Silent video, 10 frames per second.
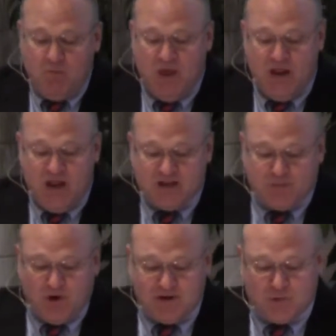Many
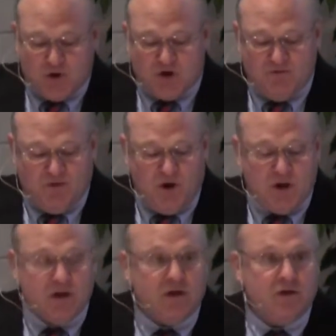Nez Perce were
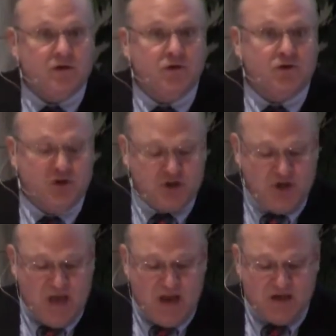converted to
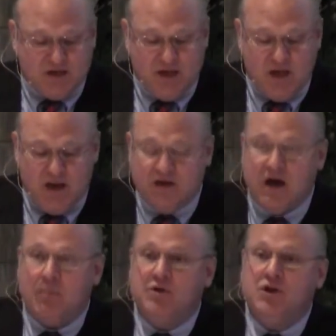Christianity and
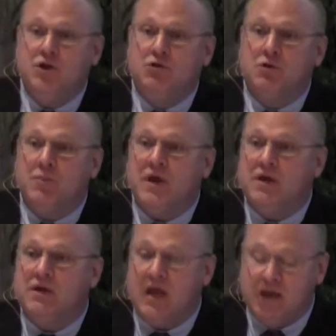adopted
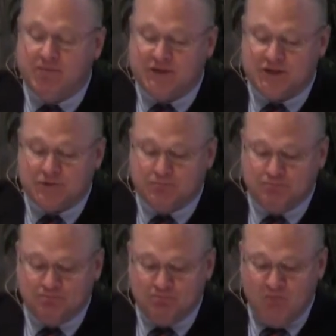European names.
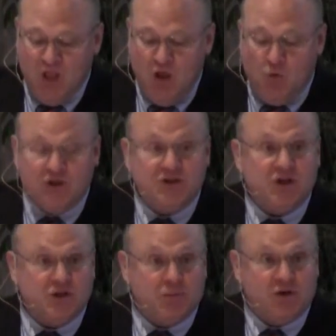One
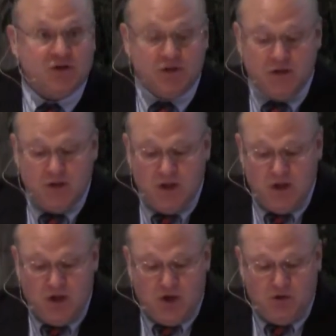such person,
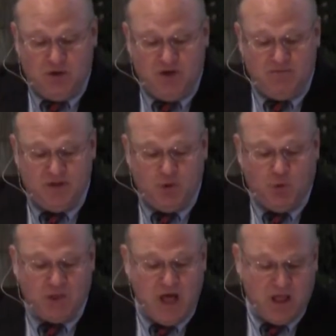who lived in the
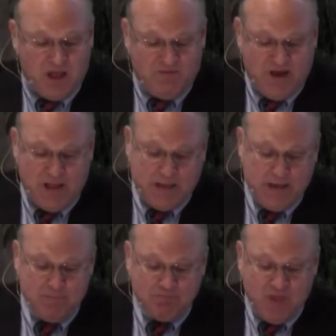Wallowa
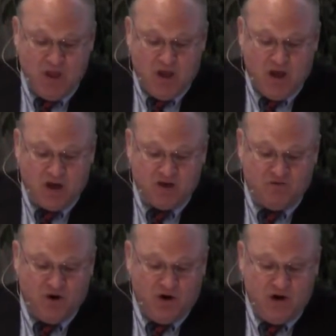Valley, uh,
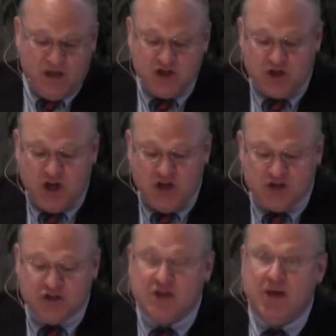converted and
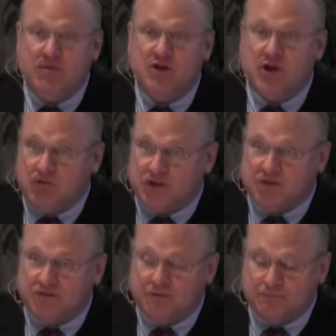changed his name to
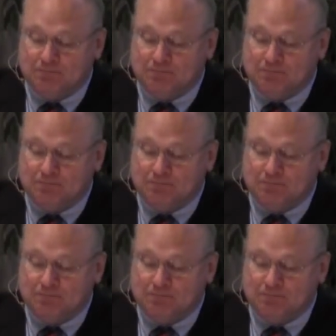Joseph.